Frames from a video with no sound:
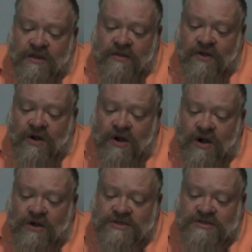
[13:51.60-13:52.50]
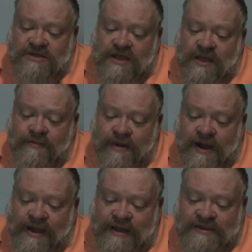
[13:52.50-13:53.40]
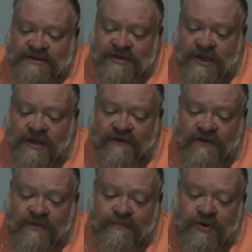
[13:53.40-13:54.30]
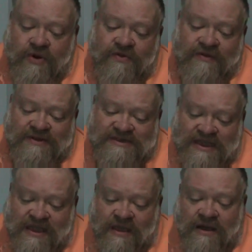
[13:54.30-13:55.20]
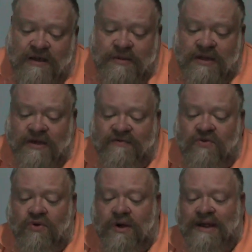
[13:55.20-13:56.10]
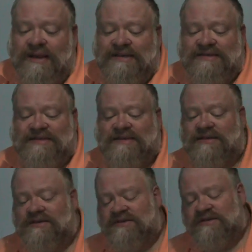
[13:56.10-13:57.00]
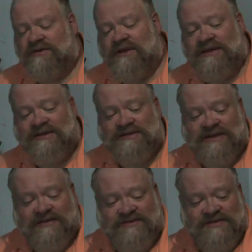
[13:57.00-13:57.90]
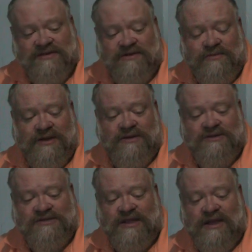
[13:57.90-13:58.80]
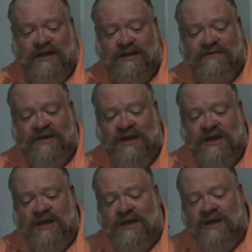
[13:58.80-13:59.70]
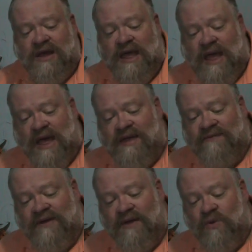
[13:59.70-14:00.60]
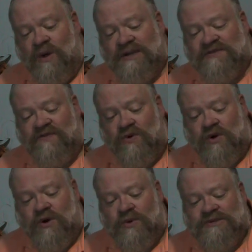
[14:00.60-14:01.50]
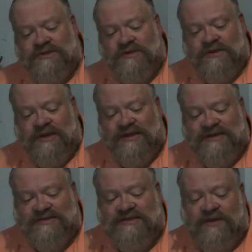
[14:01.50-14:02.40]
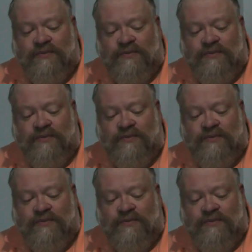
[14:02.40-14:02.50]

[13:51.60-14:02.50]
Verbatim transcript: their hearts and minds for the birth of the second coming of Christ. So that just gives us a little bit of understanding of Advent and what it's for, which is the